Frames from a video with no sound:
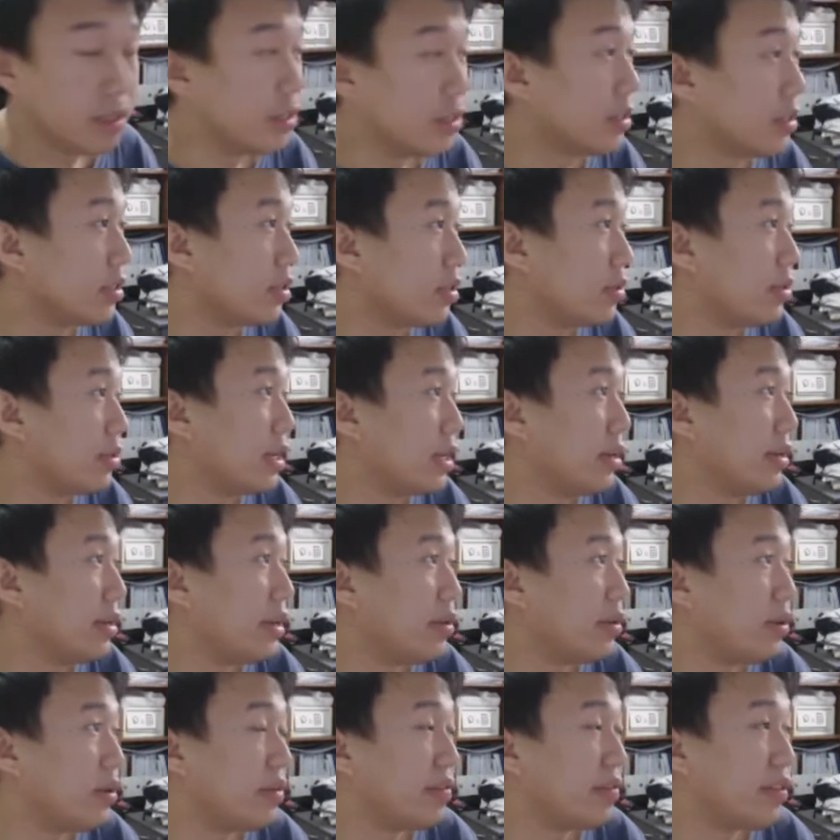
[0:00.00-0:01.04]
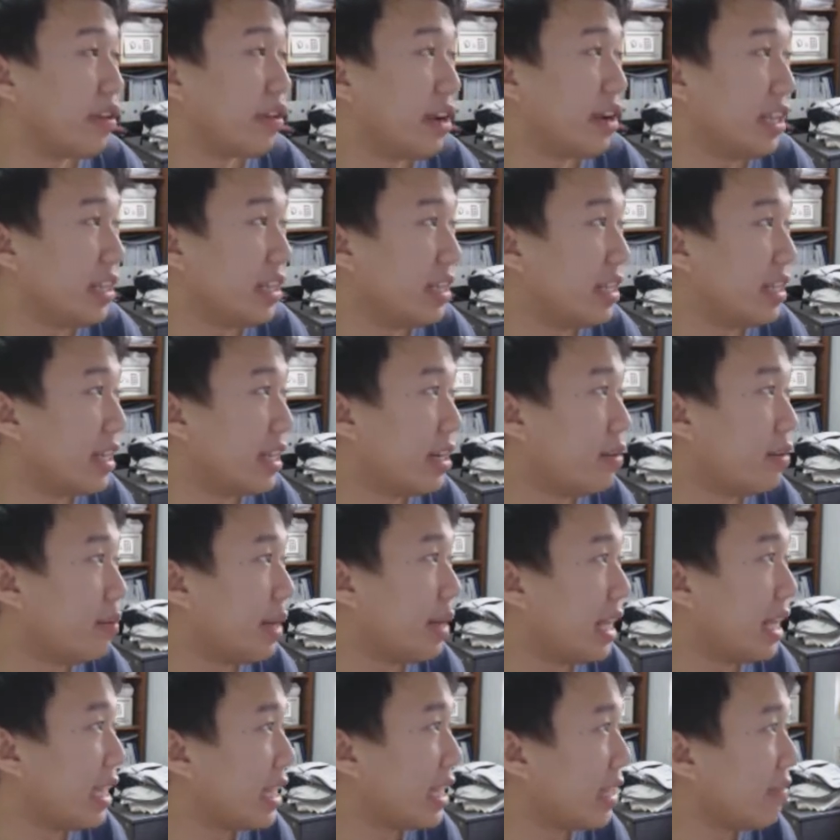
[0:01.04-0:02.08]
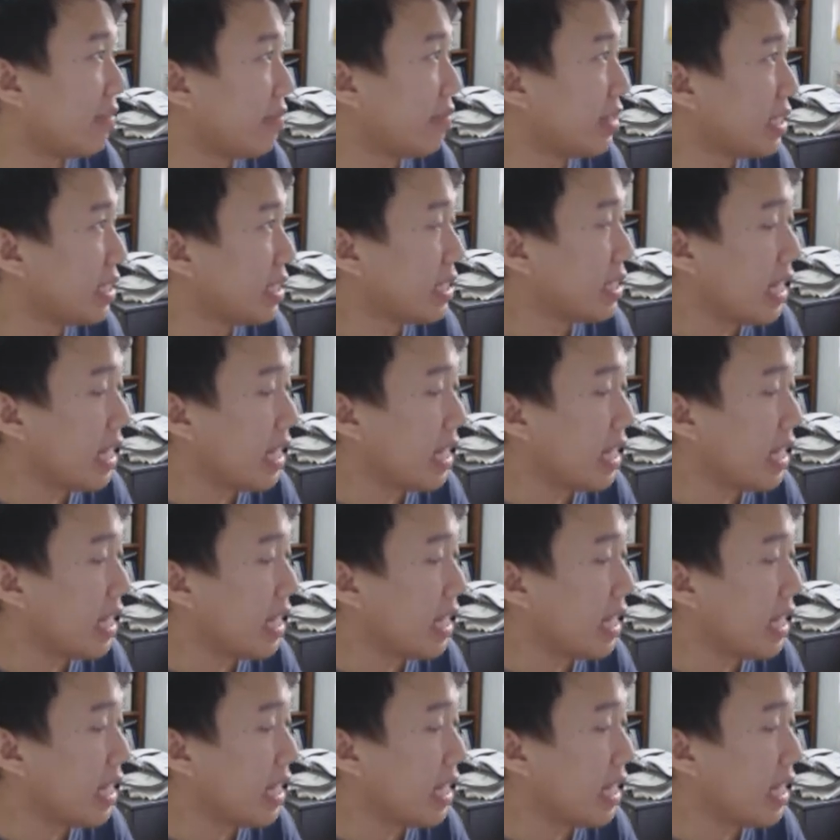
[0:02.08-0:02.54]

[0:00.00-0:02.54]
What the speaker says: So now that we've created our blank canvas,